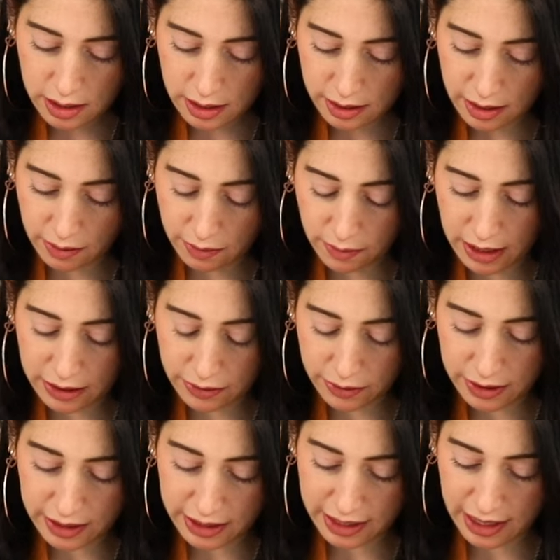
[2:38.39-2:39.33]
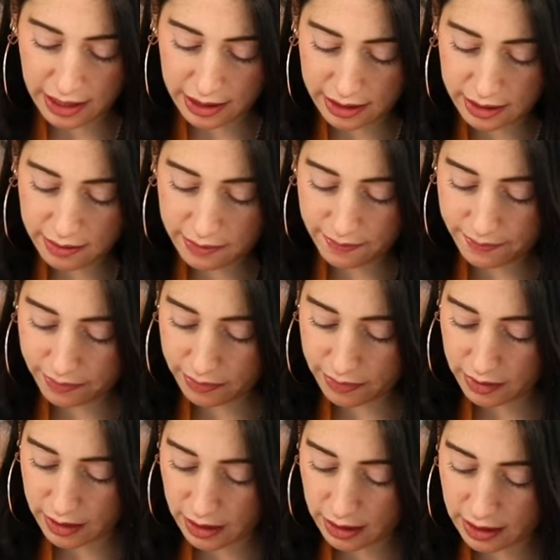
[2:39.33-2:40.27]
That way you're going to get
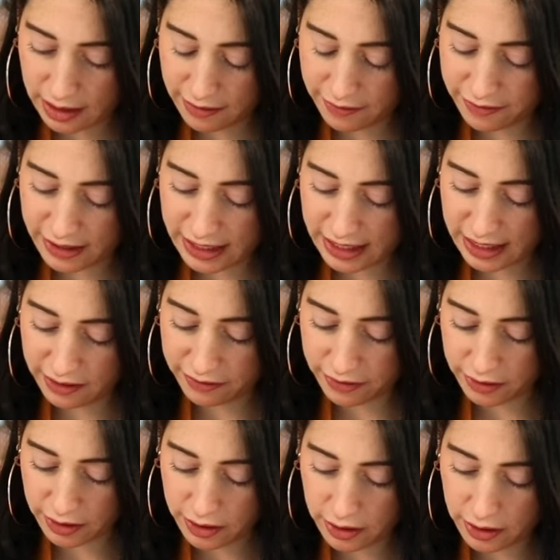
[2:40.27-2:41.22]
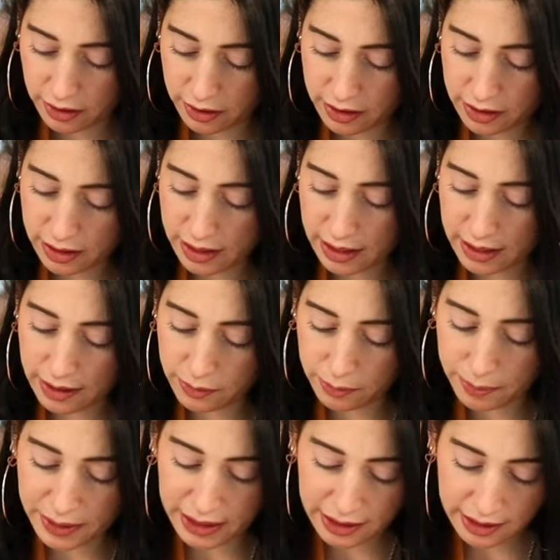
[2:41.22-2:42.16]
a lovely even cook, and it
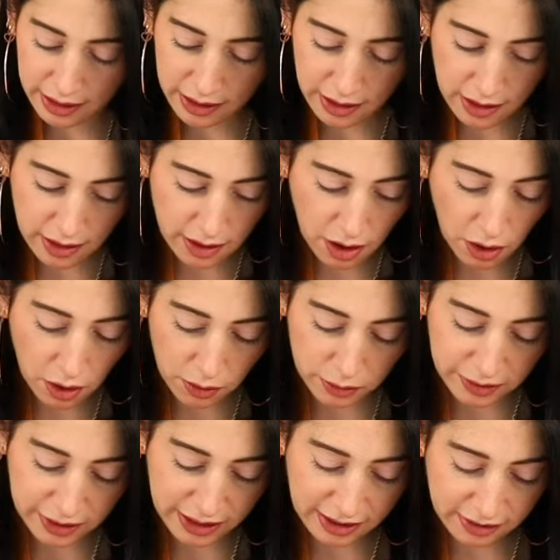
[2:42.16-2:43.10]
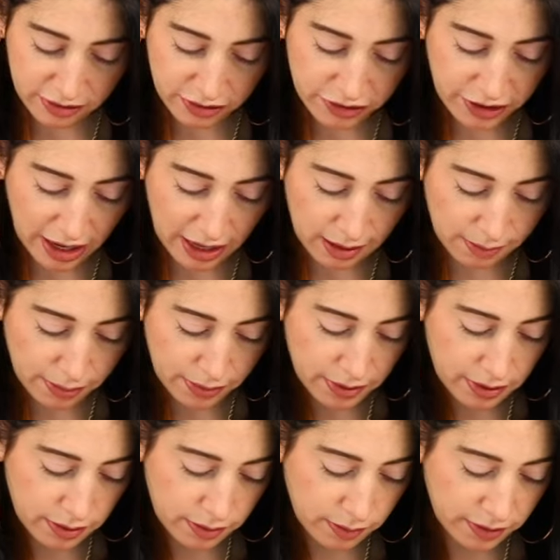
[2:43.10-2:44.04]
will be holding its shape
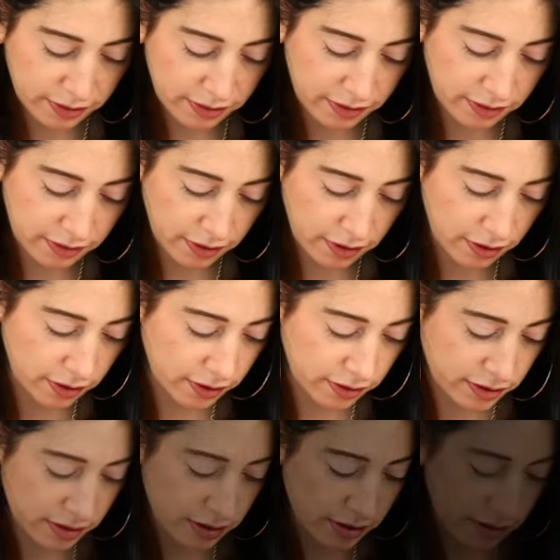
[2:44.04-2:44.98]
once it's cooked.